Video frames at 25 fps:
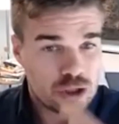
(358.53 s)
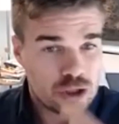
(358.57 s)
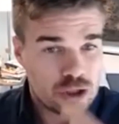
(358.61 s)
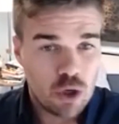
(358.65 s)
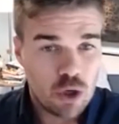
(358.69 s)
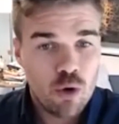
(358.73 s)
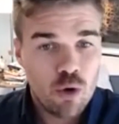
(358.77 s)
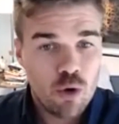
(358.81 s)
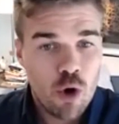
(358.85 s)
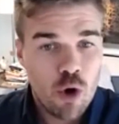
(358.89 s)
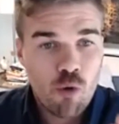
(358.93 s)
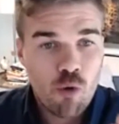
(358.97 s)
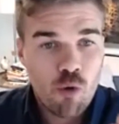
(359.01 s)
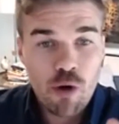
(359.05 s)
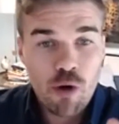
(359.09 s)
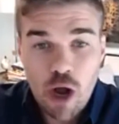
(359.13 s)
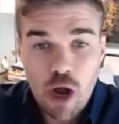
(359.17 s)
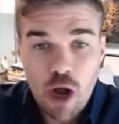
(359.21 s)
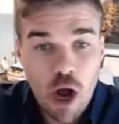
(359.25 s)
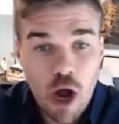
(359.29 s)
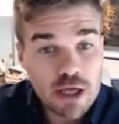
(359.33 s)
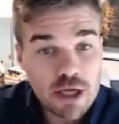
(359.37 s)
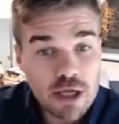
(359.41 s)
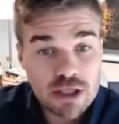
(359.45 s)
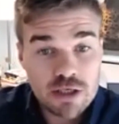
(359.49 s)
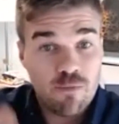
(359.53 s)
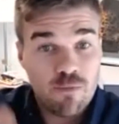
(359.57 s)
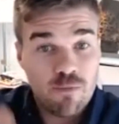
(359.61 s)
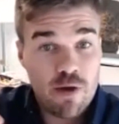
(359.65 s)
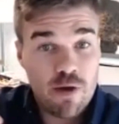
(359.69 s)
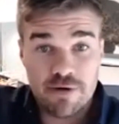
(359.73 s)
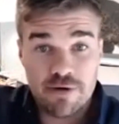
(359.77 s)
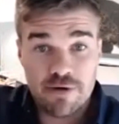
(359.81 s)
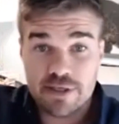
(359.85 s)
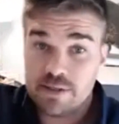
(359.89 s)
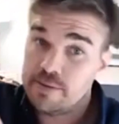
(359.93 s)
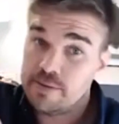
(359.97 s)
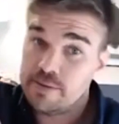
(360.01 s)
So regardless of whether
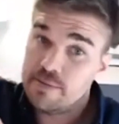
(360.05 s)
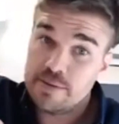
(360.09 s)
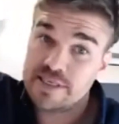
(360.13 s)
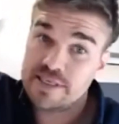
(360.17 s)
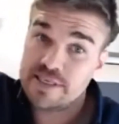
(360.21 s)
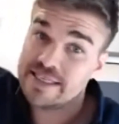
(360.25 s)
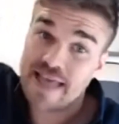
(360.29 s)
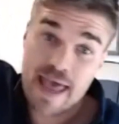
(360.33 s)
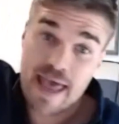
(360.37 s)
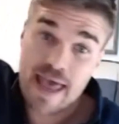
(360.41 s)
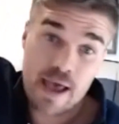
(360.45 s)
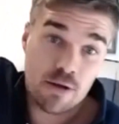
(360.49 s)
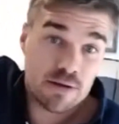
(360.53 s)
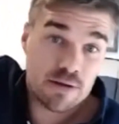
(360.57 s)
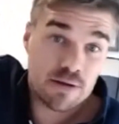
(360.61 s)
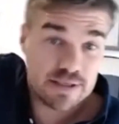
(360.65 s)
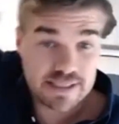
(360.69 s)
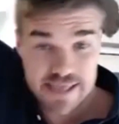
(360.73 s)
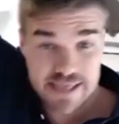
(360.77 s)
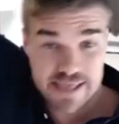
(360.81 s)
it's sale or